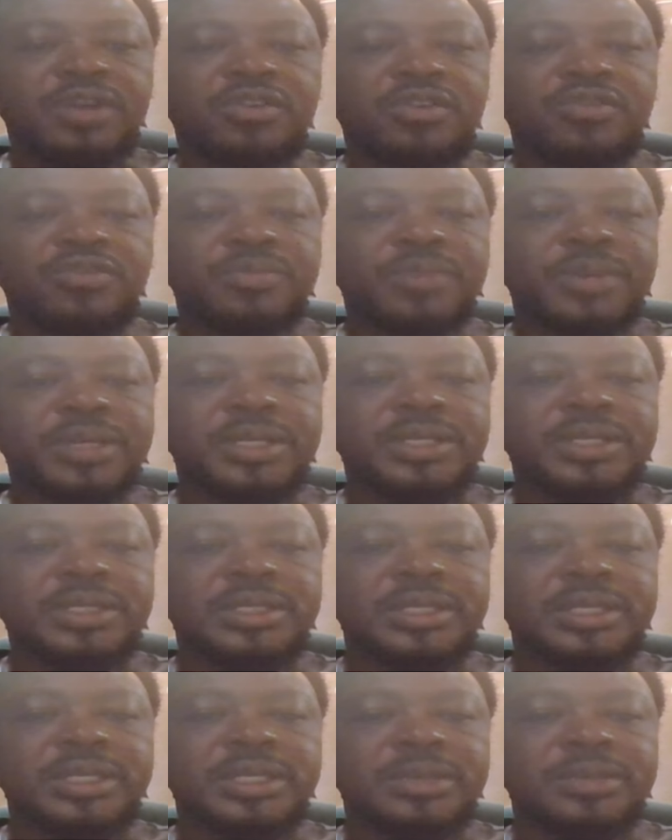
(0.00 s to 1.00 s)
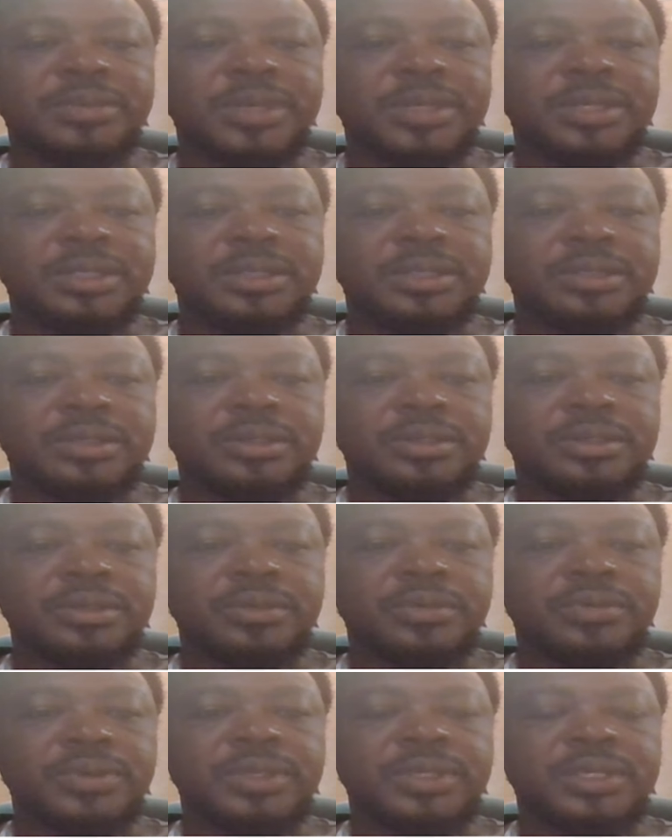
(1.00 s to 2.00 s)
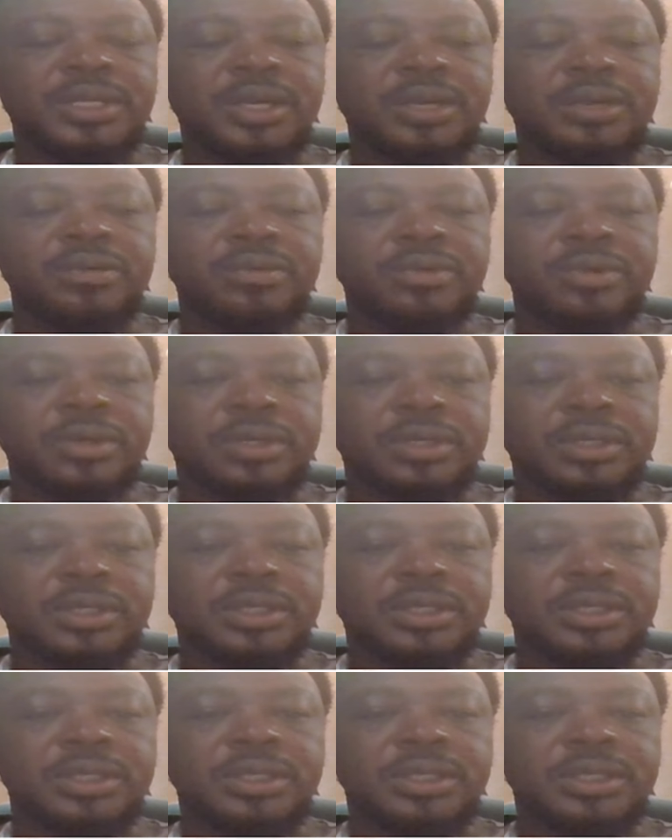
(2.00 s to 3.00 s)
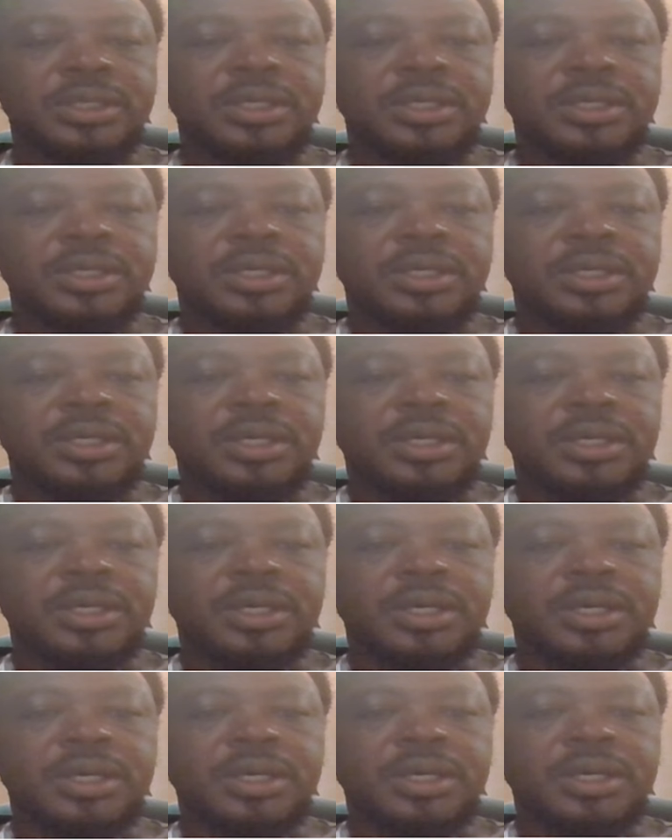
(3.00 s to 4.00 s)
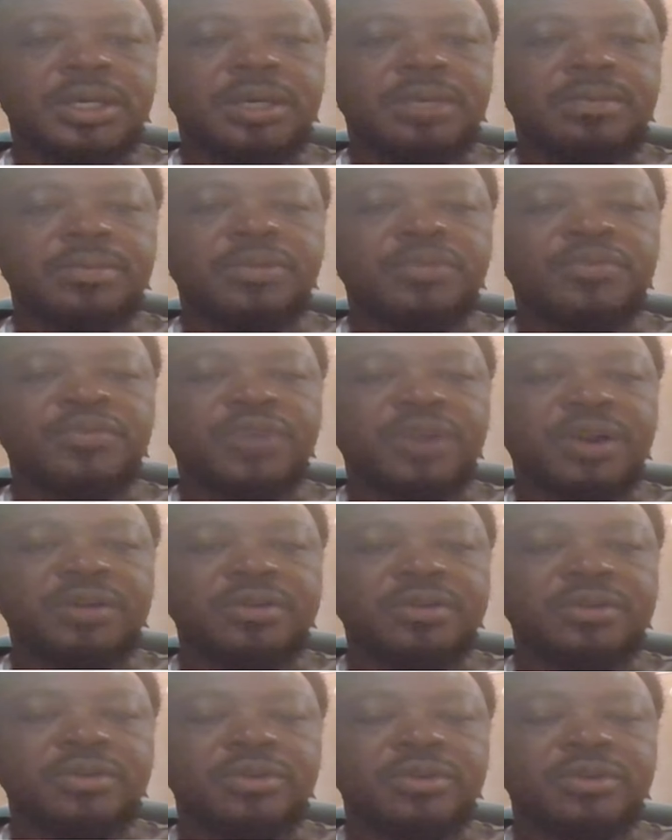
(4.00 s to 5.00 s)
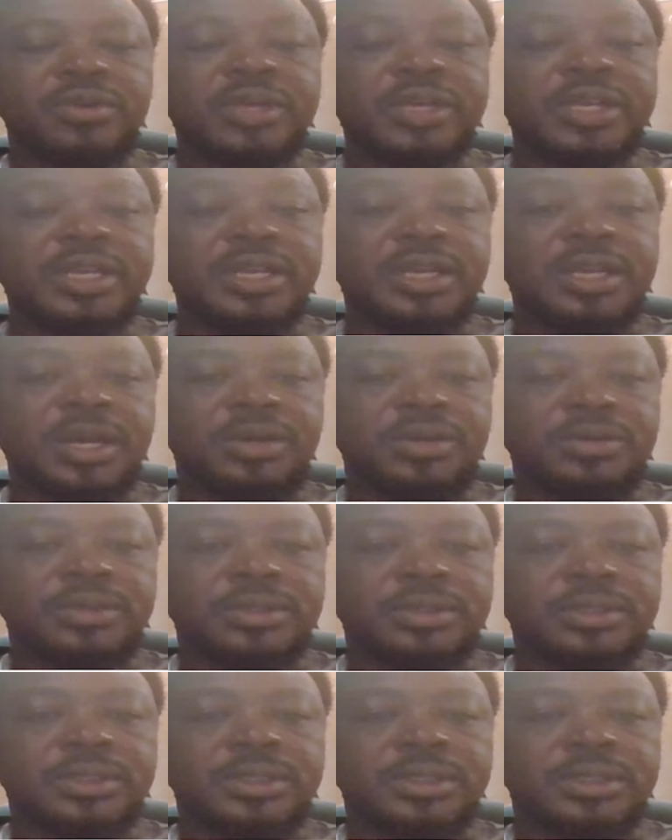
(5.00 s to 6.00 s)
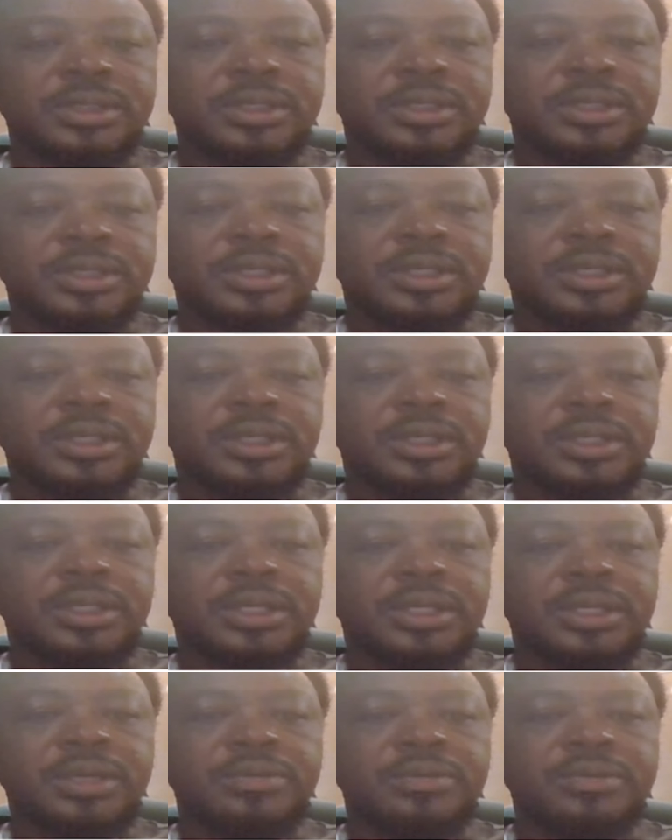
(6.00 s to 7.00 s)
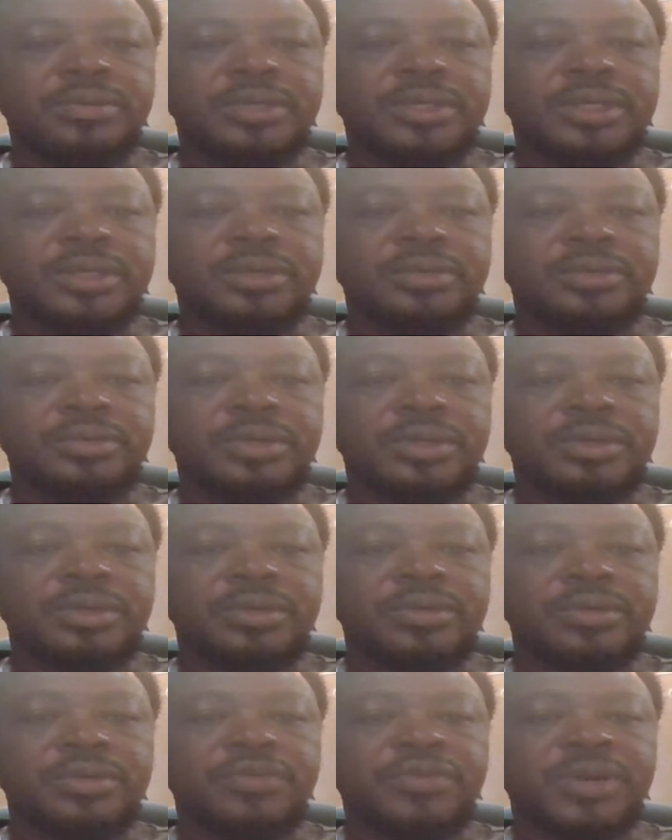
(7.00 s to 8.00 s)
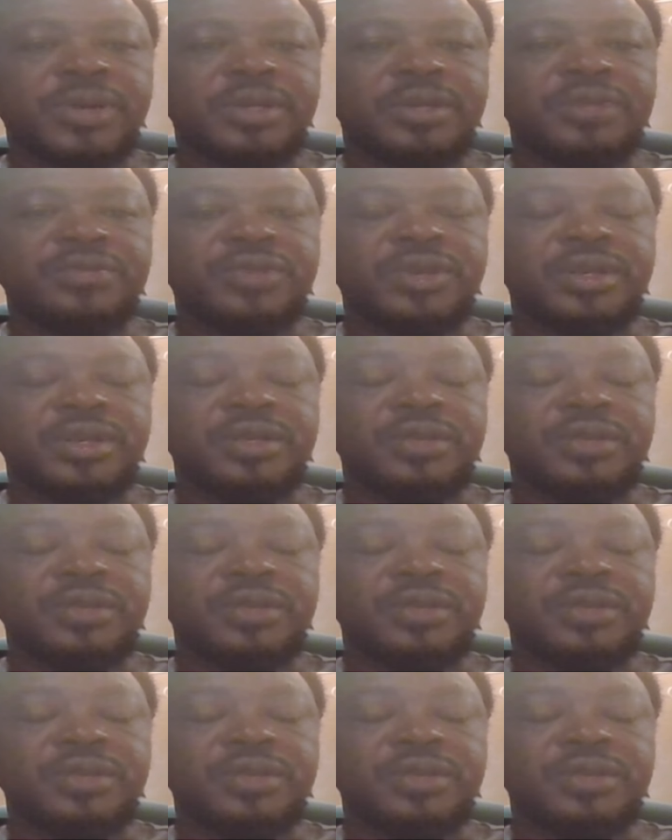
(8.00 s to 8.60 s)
fan of making statements which cannot be found on any grounds, then we find it